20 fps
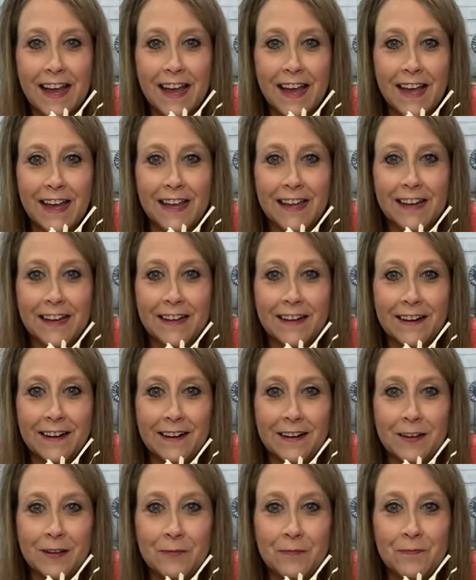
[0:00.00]
And
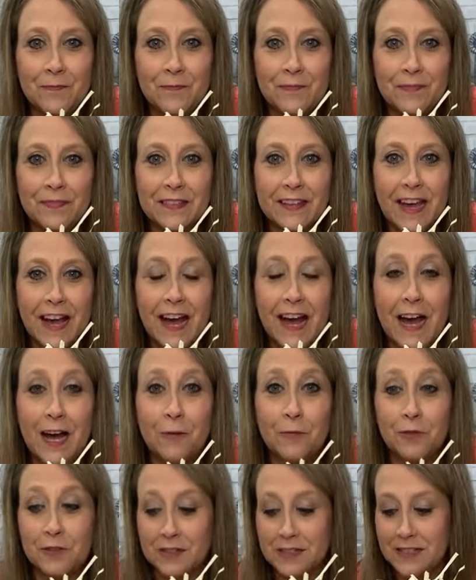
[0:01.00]
um,
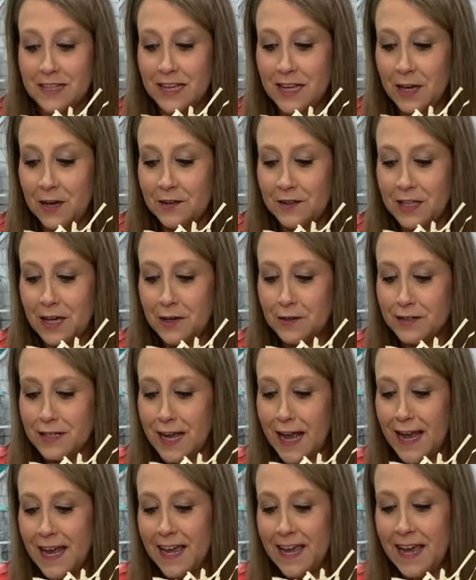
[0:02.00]
I will see y'all
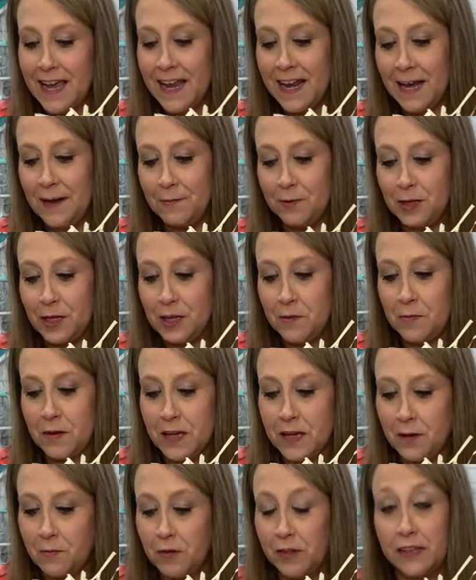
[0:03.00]
Thursday, and I'm going to
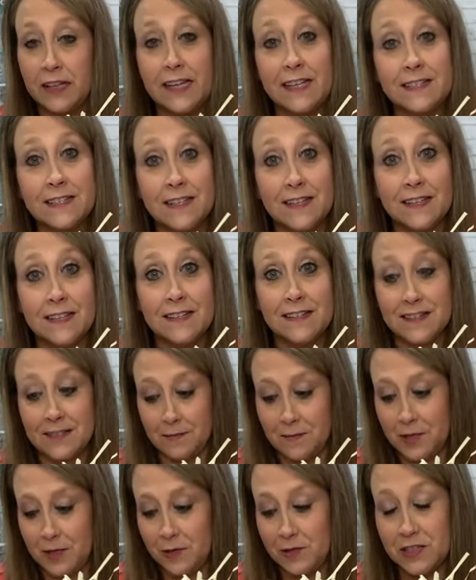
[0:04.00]
be releasing
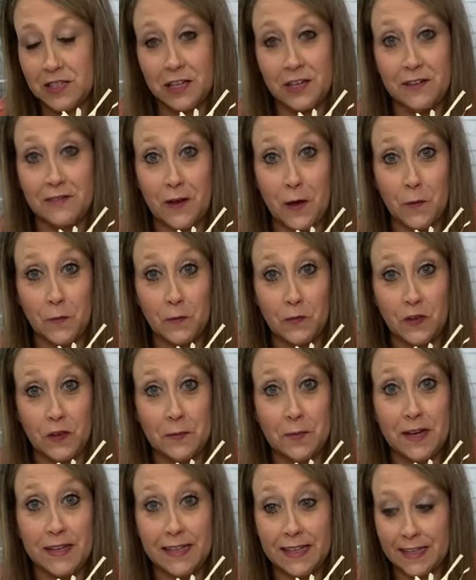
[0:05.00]
some new stuff
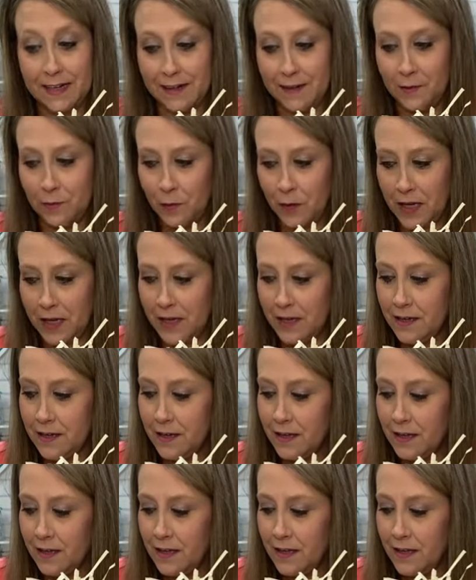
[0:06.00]
hopefully by the end of the week.